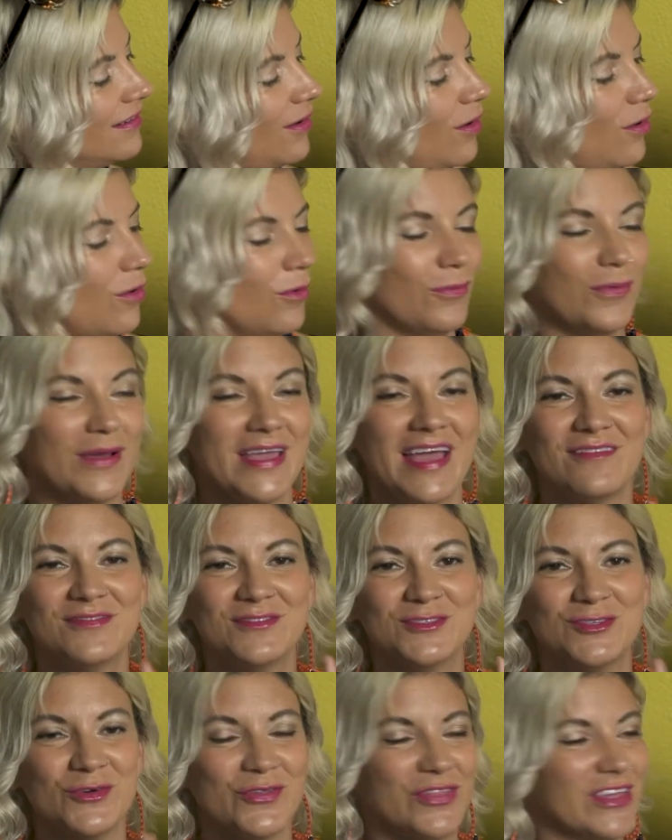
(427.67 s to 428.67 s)
Oh, we
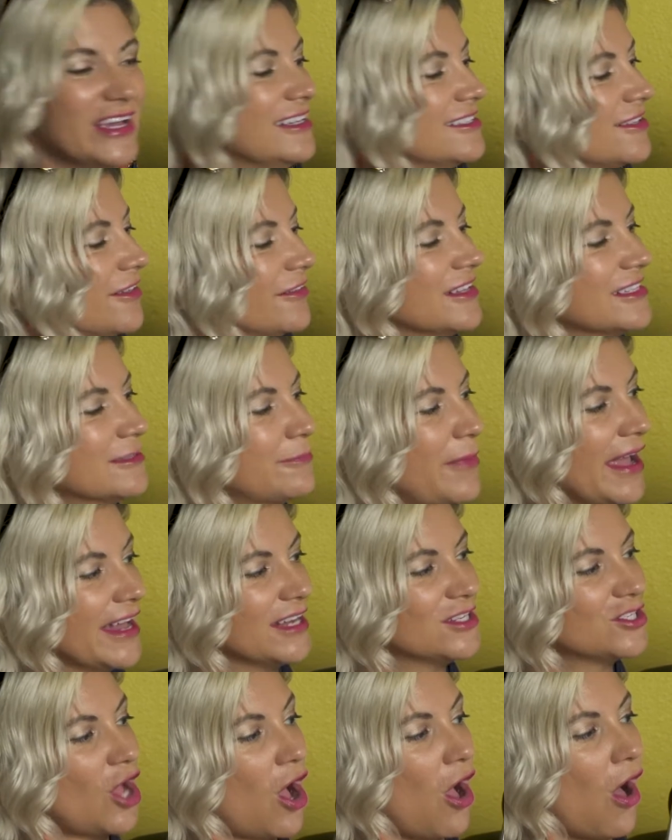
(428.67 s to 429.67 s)
have two things on this
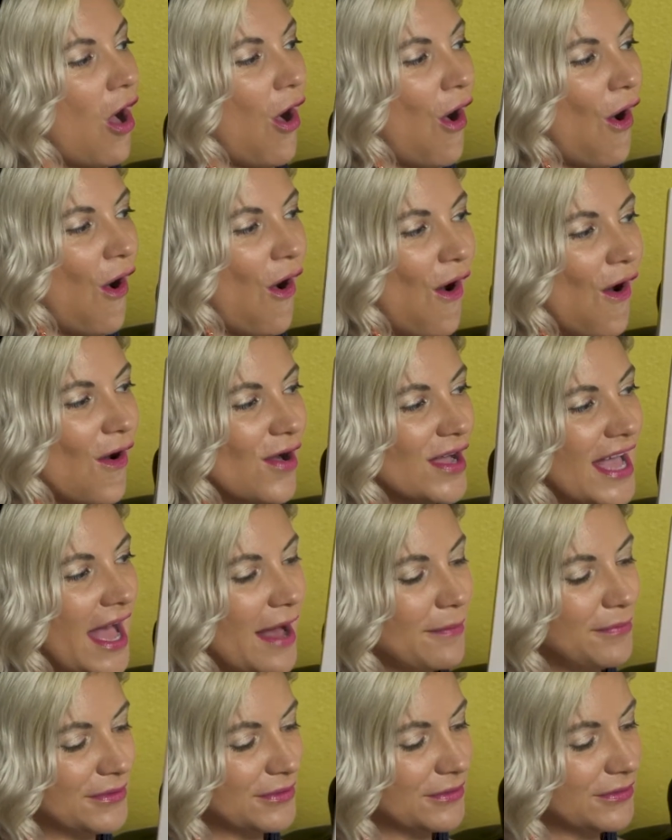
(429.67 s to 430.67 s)
page. All
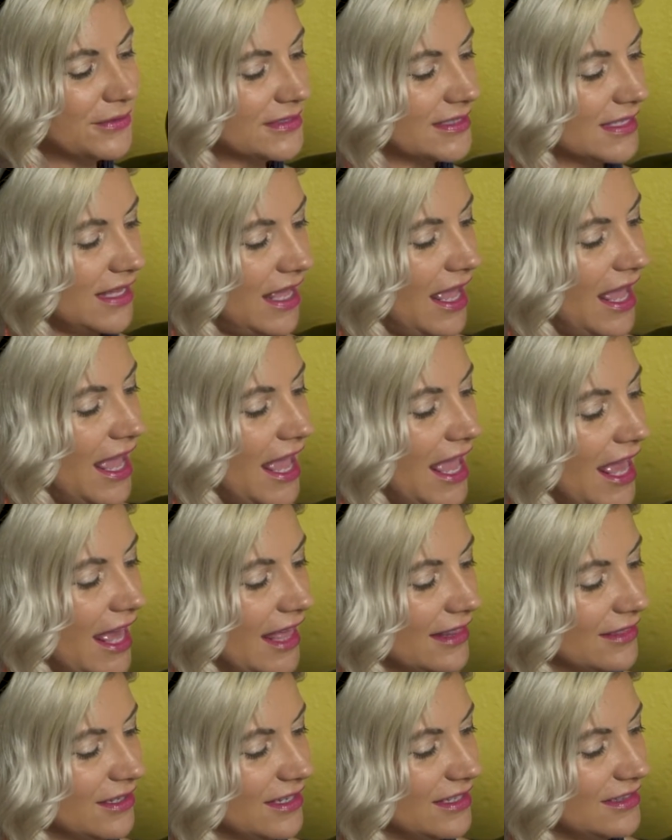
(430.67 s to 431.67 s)
capitals.
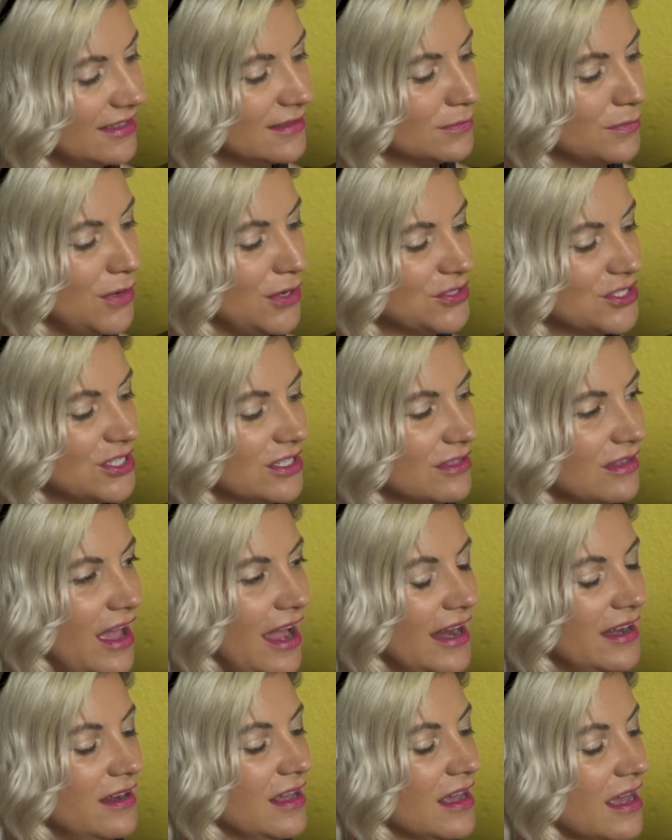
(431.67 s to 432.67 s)
And look at this motion
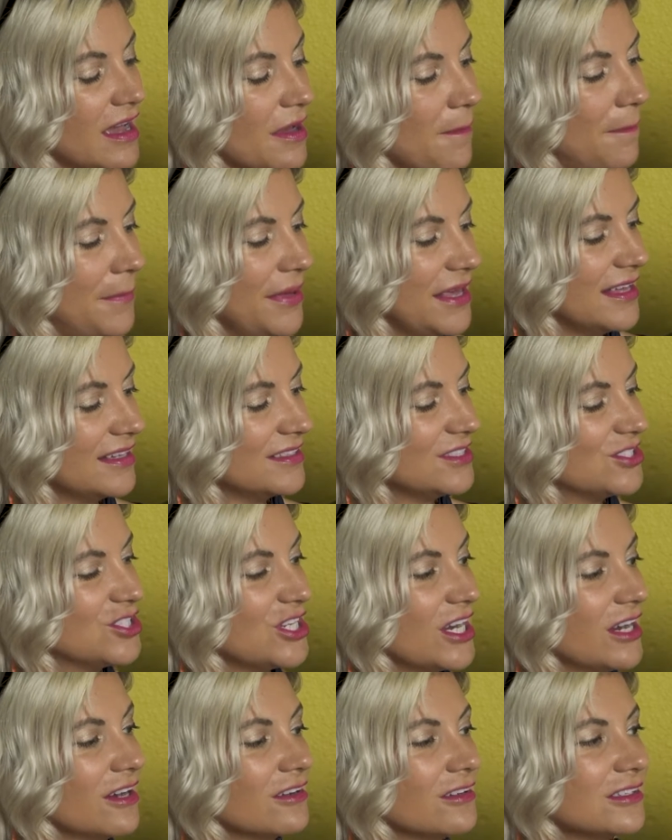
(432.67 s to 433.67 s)
line. Because
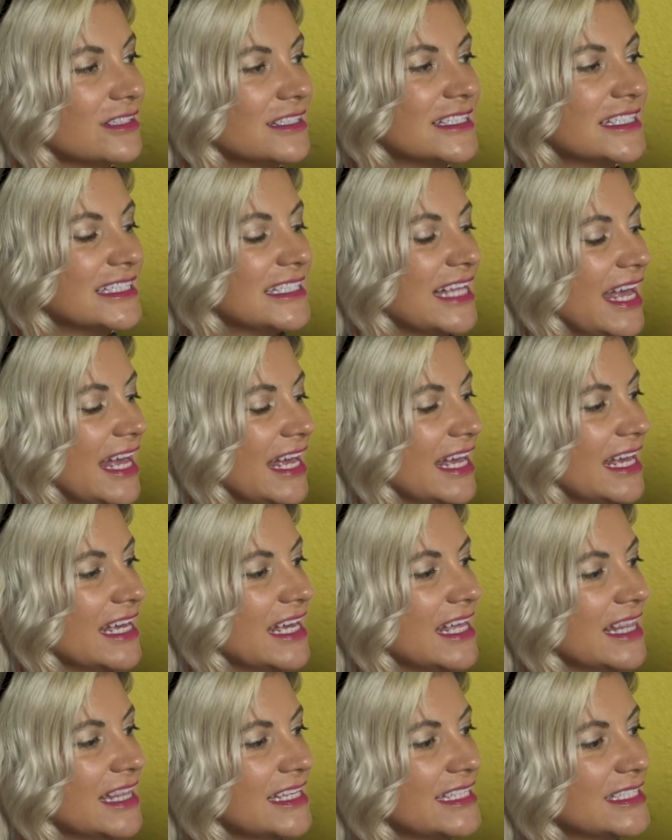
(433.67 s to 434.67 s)
Gerald is
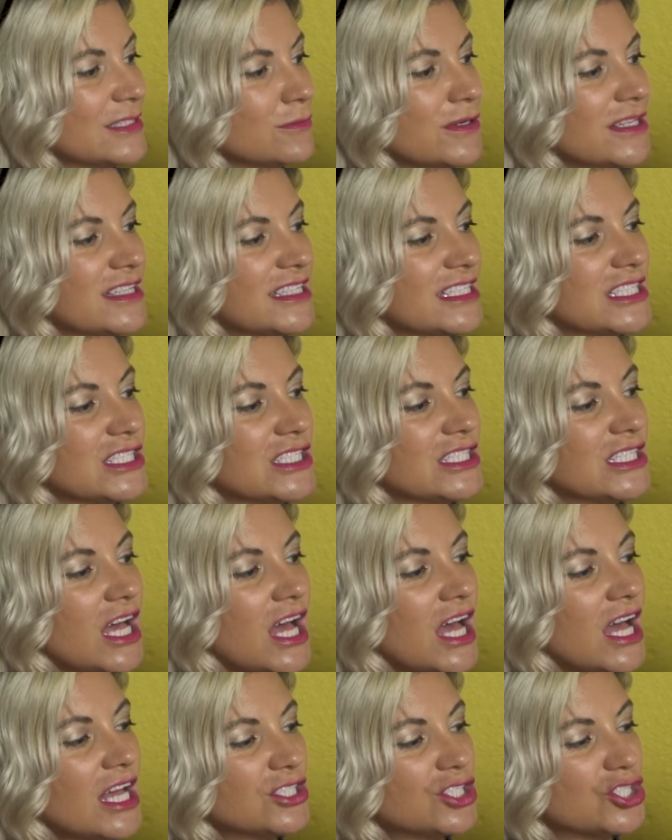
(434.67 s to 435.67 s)
saying this with
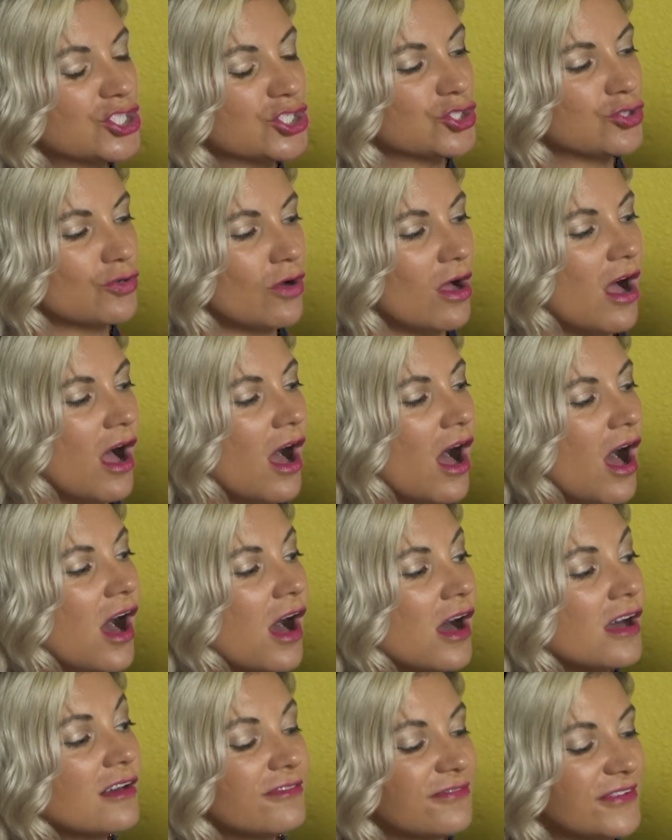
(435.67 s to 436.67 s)
such
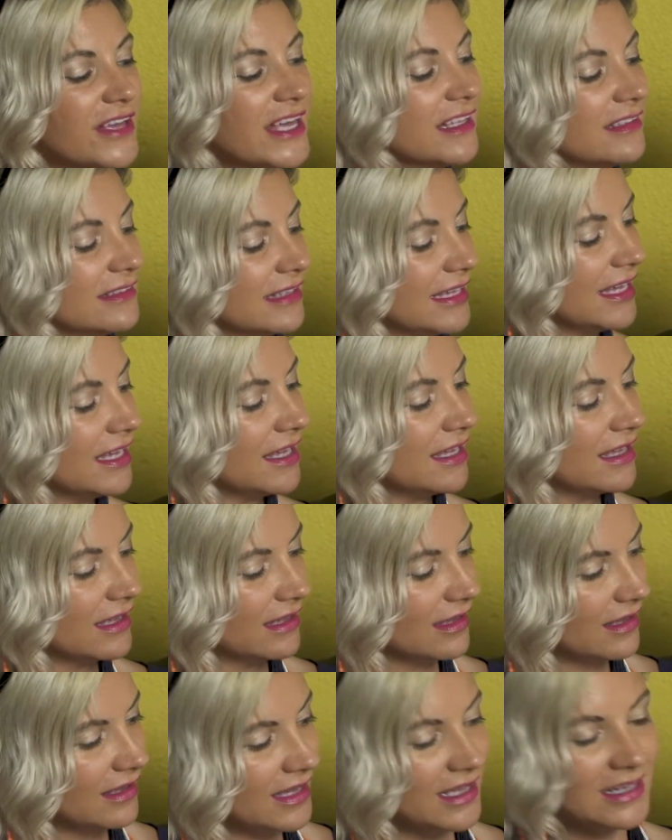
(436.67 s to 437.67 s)
strong feeling,
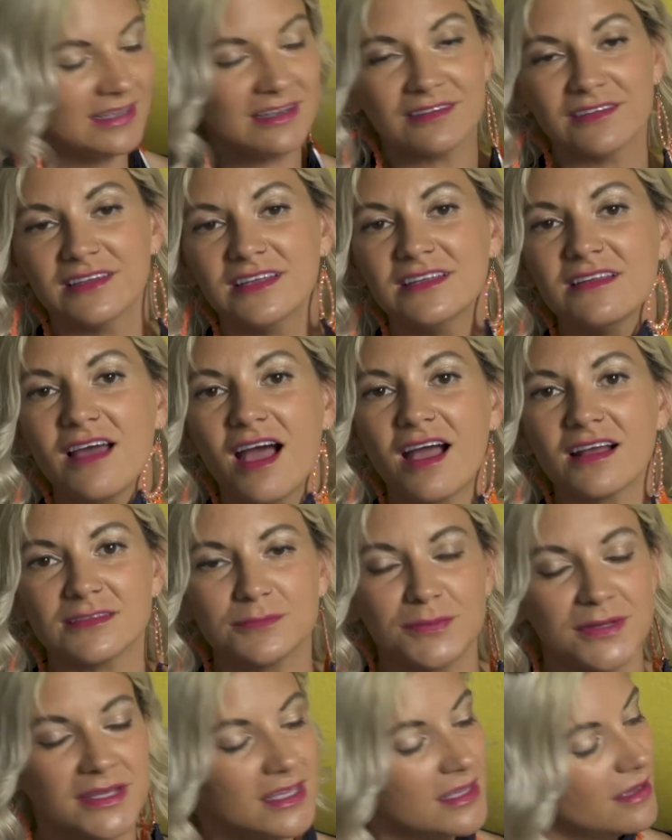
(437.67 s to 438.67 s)
he nearly
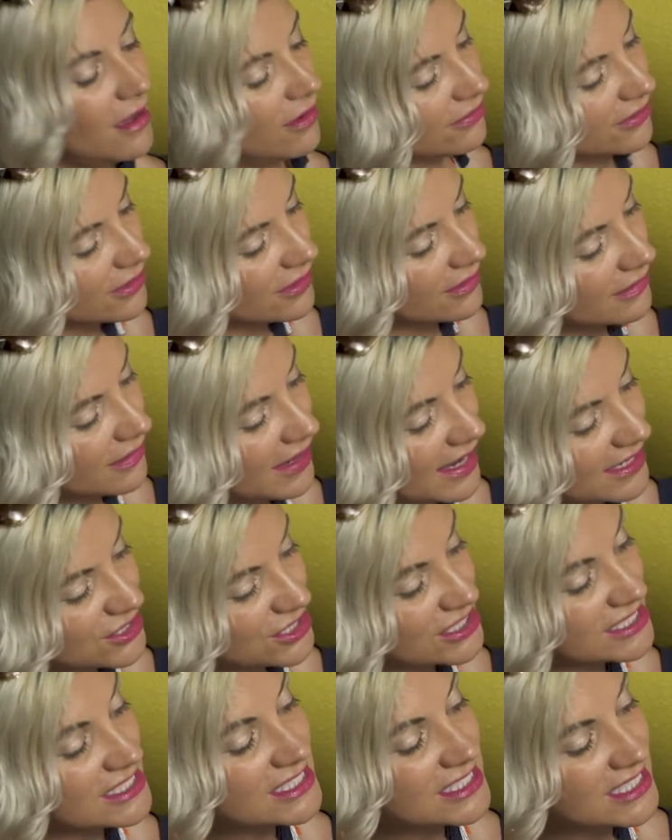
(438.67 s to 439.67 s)
knocked Piggy over.
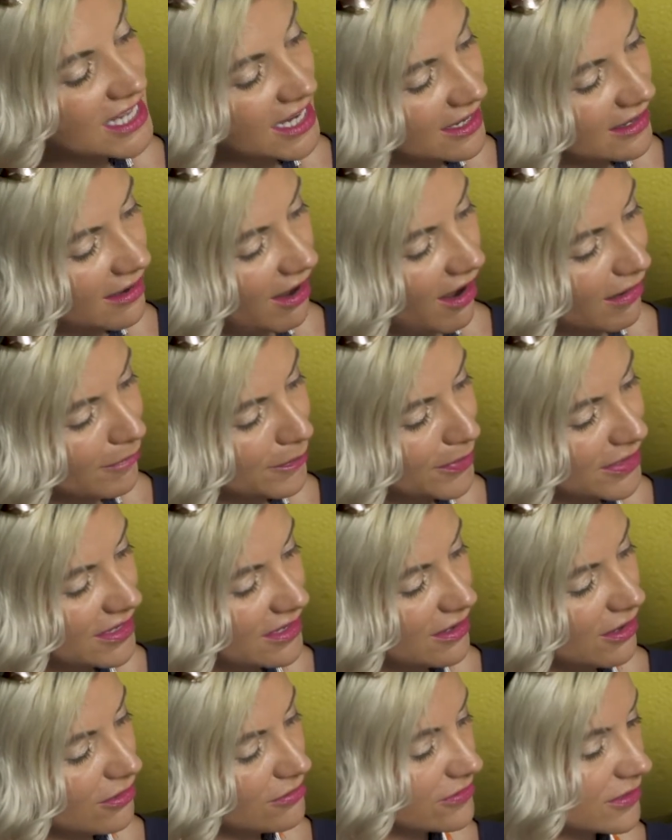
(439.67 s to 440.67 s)
Actually, he did knock
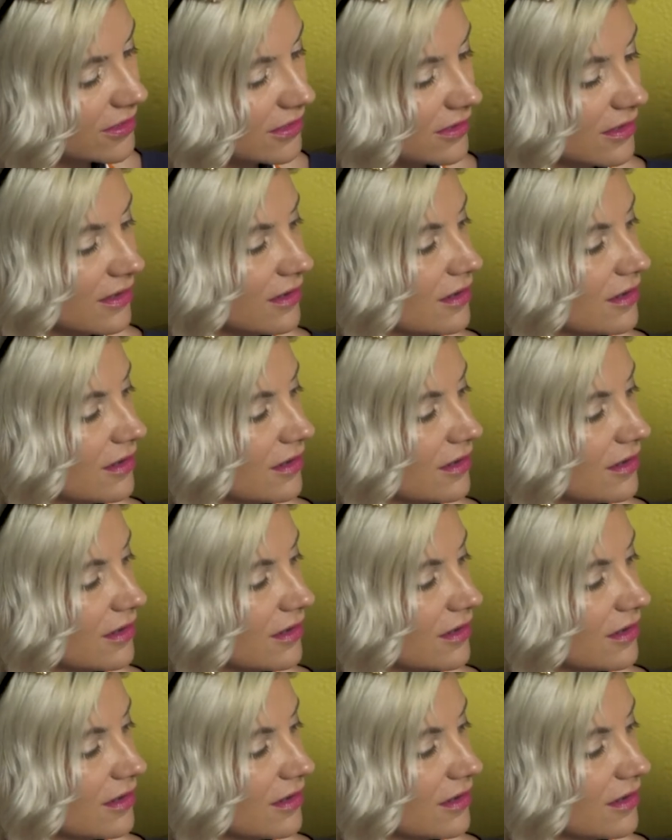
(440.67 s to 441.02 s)
Piggy over.